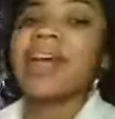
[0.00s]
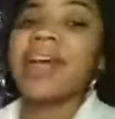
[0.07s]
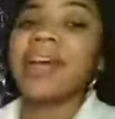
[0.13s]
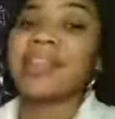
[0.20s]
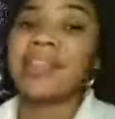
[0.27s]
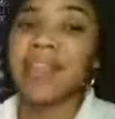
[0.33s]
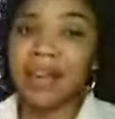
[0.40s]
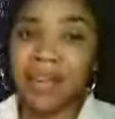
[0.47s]

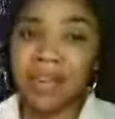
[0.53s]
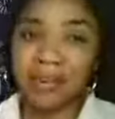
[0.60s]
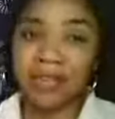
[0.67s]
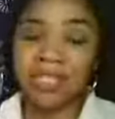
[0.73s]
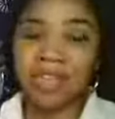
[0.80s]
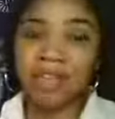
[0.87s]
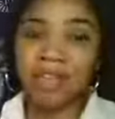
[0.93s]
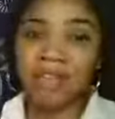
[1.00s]
and the
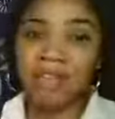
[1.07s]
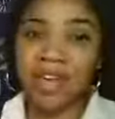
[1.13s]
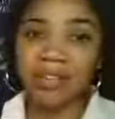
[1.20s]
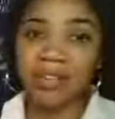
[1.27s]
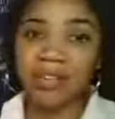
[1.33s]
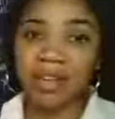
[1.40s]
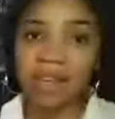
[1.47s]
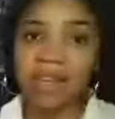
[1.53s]
dynamics of
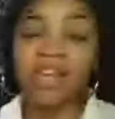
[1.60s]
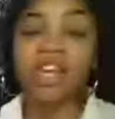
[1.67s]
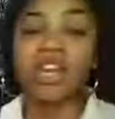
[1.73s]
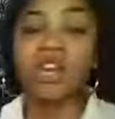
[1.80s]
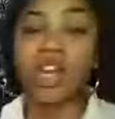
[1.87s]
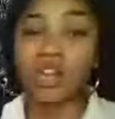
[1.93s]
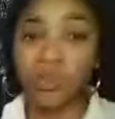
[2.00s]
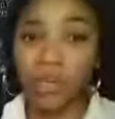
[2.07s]
investing
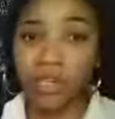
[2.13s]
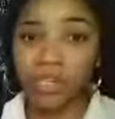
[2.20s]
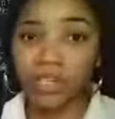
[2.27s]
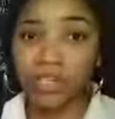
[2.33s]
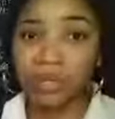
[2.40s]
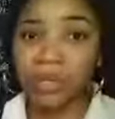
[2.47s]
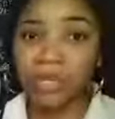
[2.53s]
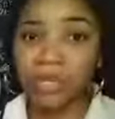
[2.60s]
and when you're
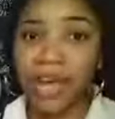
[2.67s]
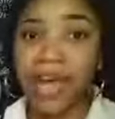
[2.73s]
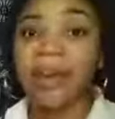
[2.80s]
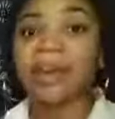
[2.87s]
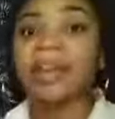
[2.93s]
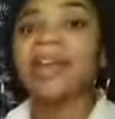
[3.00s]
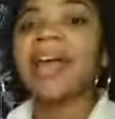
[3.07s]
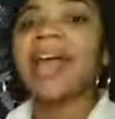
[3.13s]
doing
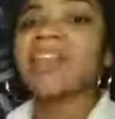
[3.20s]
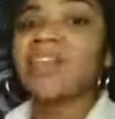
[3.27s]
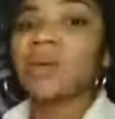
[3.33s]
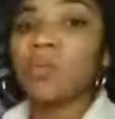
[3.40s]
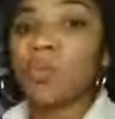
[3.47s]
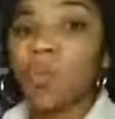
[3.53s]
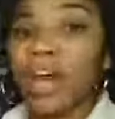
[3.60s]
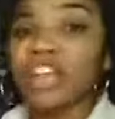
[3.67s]
that, and
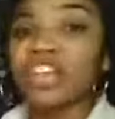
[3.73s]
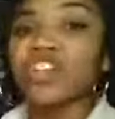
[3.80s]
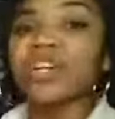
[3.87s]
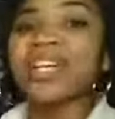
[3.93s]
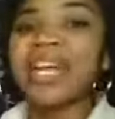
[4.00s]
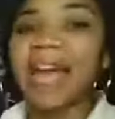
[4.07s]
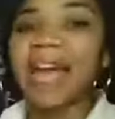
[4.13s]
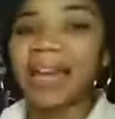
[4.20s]
then what you're
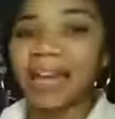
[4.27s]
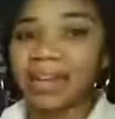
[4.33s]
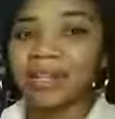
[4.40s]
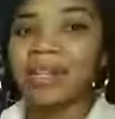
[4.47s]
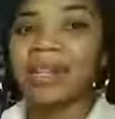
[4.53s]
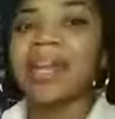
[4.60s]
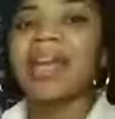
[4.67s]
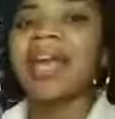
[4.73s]
getting
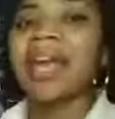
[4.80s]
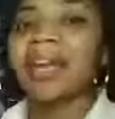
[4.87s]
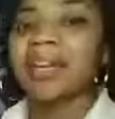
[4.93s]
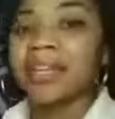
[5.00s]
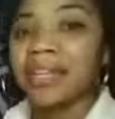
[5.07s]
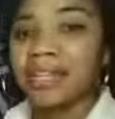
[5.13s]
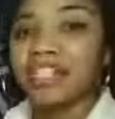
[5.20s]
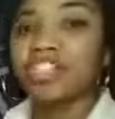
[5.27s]

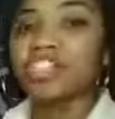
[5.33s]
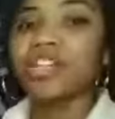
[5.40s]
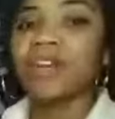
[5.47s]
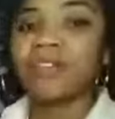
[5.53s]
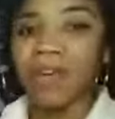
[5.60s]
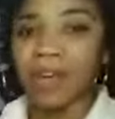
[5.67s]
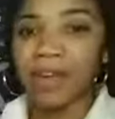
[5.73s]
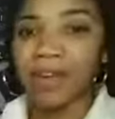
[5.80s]
in each
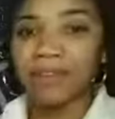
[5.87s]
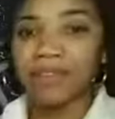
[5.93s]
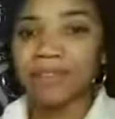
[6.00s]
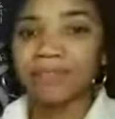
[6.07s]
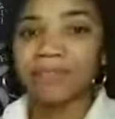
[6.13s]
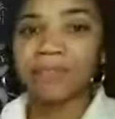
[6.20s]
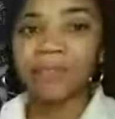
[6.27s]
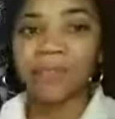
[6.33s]
phase.
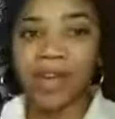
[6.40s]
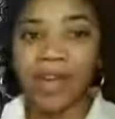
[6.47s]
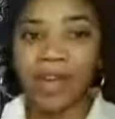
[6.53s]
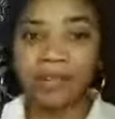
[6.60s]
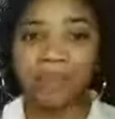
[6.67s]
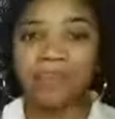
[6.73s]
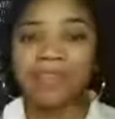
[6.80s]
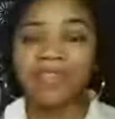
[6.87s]

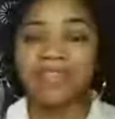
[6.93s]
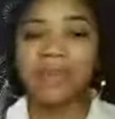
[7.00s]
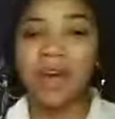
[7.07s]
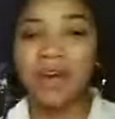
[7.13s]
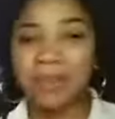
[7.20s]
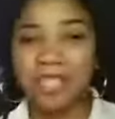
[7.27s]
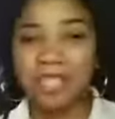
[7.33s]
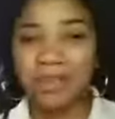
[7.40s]
Okay, so I
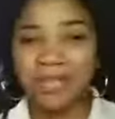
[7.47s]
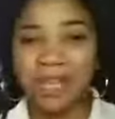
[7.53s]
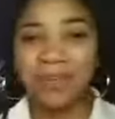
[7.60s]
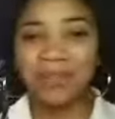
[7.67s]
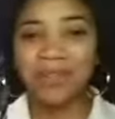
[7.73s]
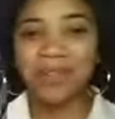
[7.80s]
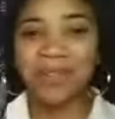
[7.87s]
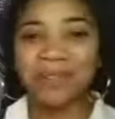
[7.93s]
hope this was
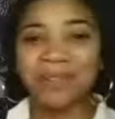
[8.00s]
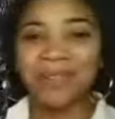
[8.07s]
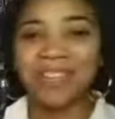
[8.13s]
helpful.